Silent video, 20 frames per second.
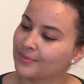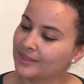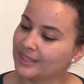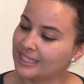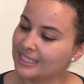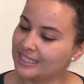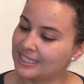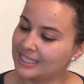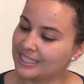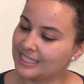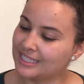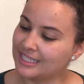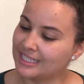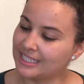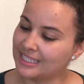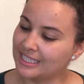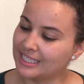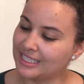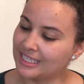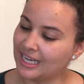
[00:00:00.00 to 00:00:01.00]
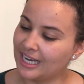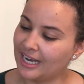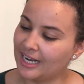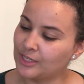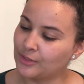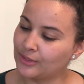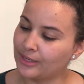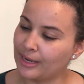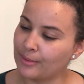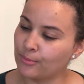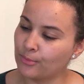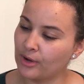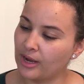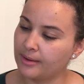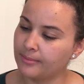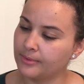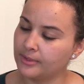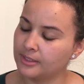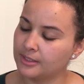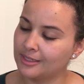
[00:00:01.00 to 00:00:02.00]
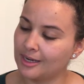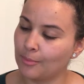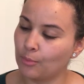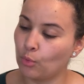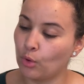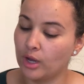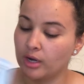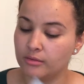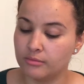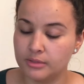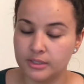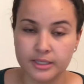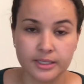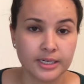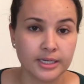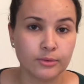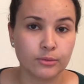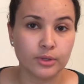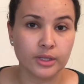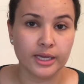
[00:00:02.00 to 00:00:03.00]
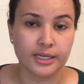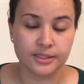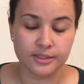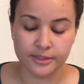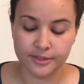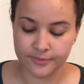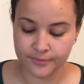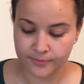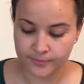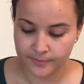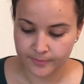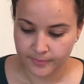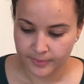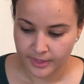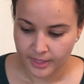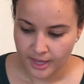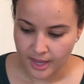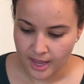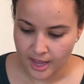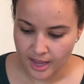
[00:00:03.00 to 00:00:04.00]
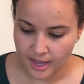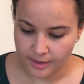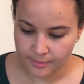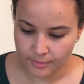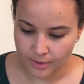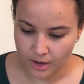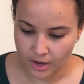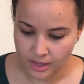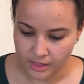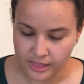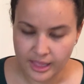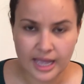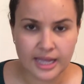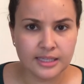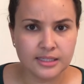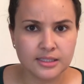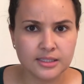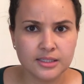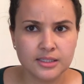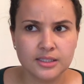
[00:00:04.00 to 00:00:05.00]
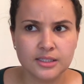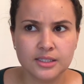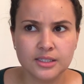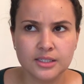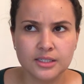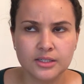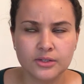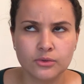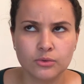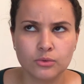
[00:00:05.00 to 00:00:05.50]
This is the Hydrating Primer, step one, skin equalizer. This